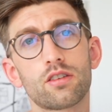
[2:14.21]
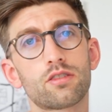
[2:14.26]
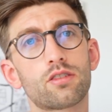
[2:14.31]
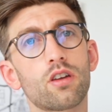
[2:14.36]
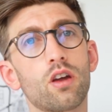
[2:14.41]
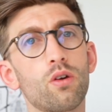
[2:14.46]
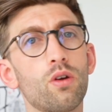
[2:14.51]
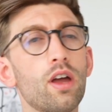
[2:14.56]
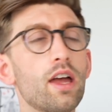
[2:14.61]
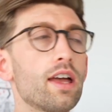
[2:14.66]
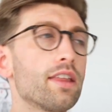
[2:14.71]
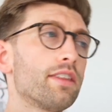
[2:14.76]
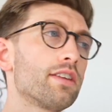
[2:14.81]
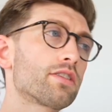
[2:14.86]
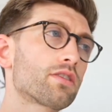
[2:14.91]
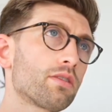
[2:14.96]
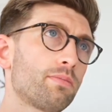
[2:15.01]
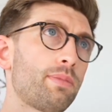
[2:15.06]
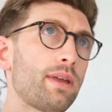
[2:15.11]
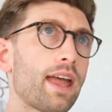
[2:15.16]
So this
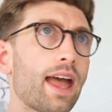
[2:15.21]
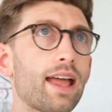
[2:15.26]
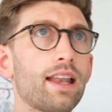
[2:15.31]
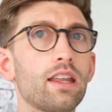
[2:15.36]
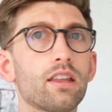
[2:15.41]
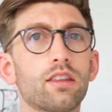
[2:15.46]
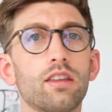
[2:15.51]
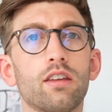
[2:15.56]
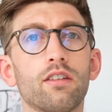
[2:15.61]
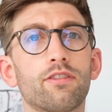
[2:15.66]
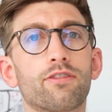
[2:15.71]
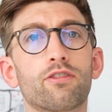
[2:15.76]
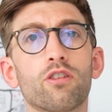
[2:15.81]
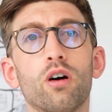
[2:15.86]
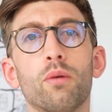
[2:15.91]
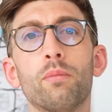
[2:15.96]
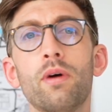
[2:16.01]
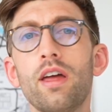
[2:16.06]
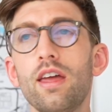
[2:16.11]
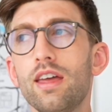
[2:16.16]
could be anything
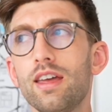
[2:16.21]
from